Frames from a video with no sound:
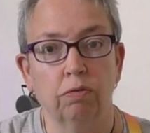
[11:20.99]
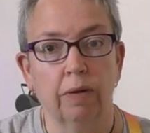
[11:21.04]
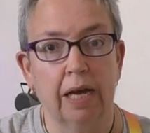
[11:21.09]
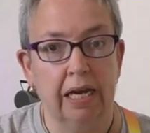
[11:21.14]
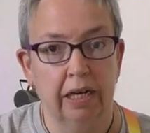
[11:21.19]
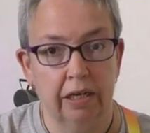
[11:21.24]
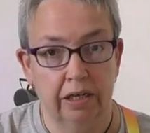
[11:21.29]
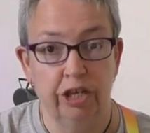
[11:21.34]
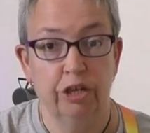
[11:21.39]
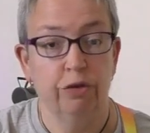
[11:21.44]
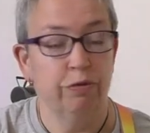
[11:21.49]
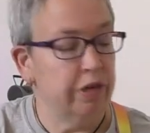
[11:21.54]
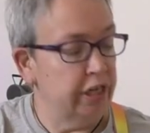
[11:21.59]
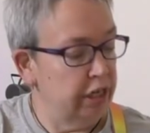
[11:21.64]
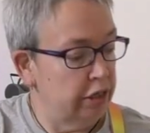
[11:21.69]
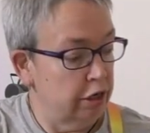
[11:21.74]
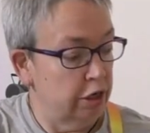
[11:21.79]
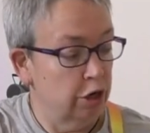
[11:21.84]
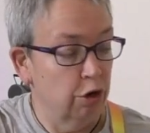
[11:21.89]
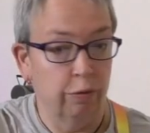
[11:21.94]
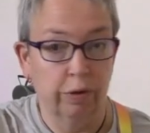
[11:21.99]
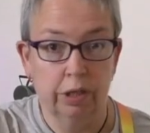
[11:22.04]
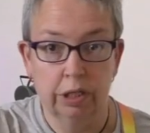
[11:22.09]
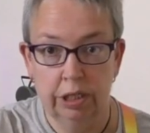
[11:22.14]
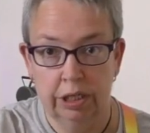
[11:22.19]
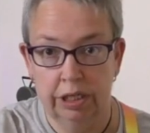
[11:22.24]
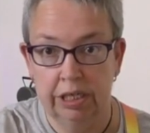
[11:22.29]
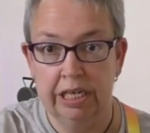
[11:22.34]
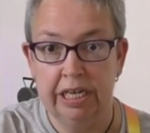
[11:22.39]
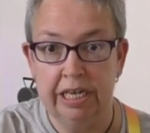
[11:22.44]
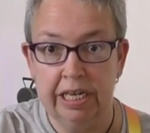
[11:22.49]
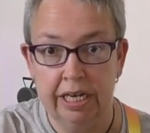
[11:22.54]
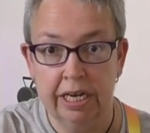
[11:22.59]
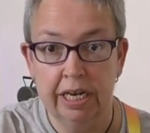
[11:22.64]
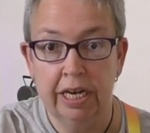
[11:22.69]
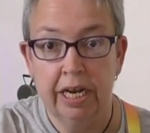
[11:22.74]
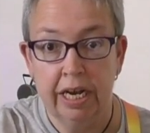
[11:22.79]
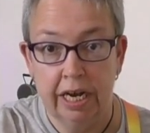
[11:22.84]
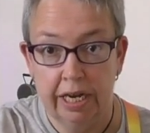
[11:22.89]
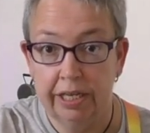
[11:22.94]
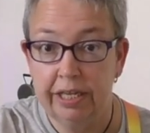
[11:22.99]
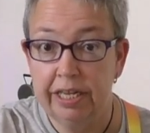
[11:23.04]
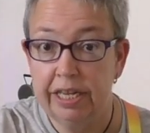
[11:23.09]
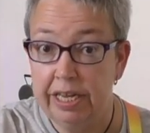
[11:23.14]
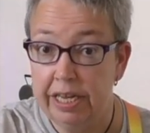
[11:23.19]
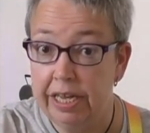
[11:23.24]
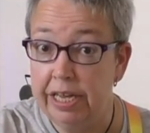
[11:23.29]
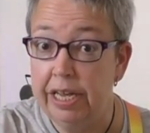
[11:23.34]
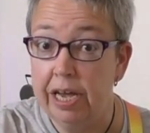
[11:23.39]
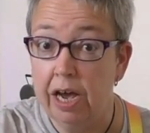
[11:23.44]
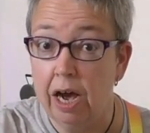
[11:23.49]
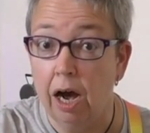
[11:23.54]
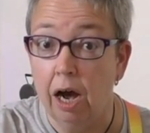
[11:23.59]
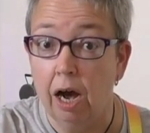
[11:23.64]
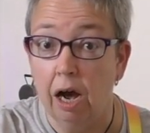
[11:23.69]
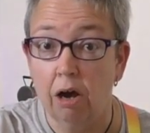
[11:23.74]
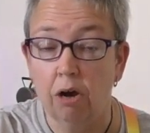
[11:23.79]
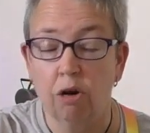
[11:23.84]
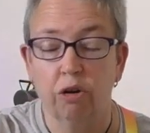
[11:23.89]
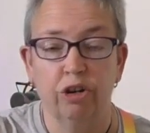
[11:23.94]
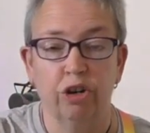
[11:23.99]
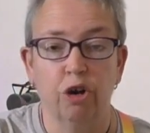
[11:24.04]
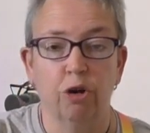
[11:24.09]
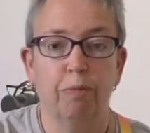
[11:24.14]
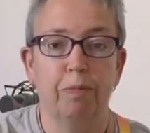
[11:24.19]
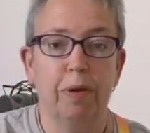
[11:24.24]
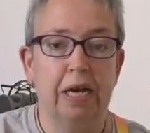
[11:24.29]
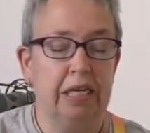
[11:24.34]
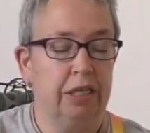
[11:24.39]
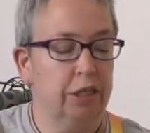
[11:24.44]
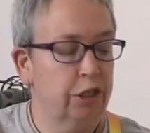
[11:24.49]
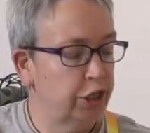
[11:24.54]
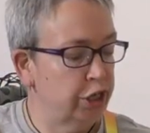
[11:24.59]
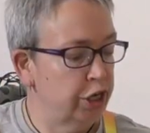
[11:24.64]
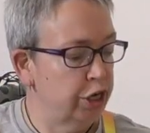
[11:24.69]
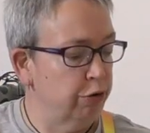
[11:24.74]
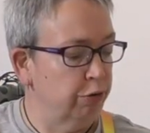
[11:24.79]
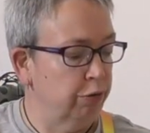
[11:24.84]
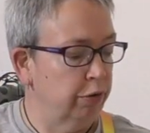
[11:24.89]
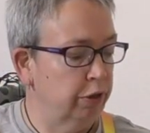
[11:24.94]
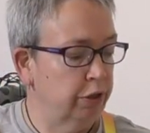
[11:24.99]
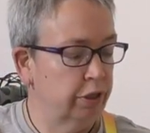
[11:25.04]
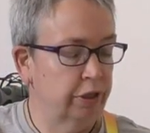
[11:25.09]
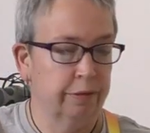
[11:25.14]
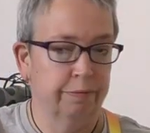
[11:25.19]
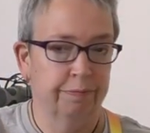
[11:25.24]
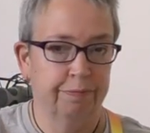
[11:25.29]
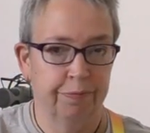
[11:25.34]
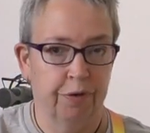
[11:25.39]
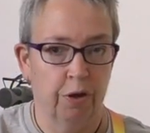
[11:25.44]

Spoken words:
Well, you need to know where the C and the E are on your bass ukes.